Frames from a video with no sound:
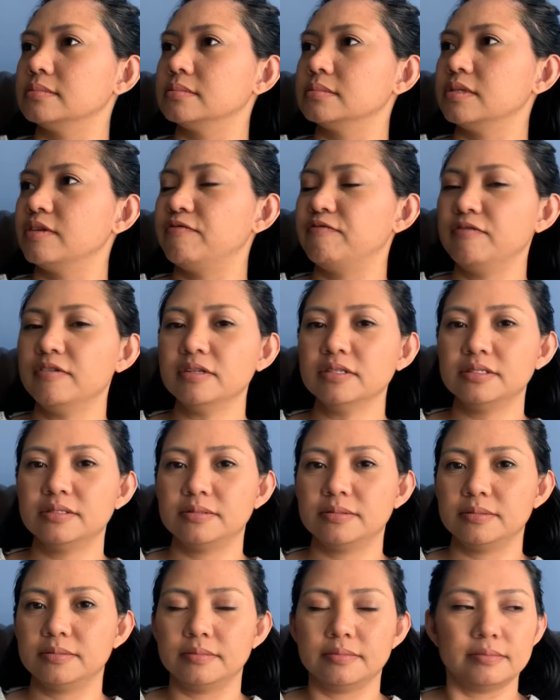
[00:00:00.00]
it feels
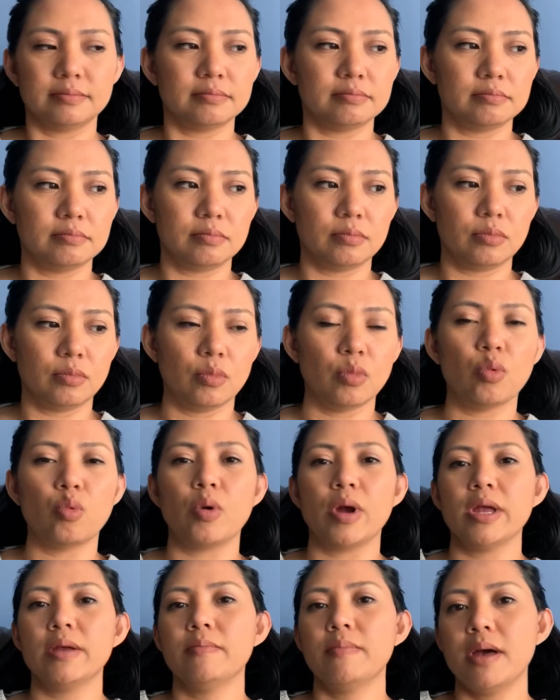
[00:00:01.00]

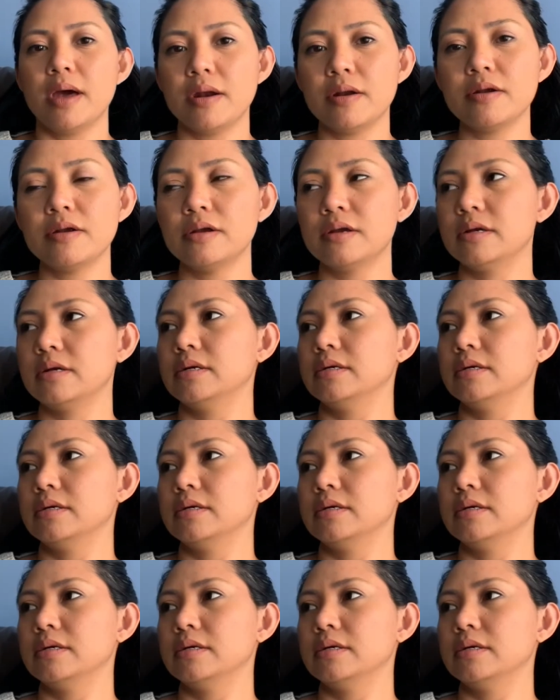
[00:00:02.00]
way better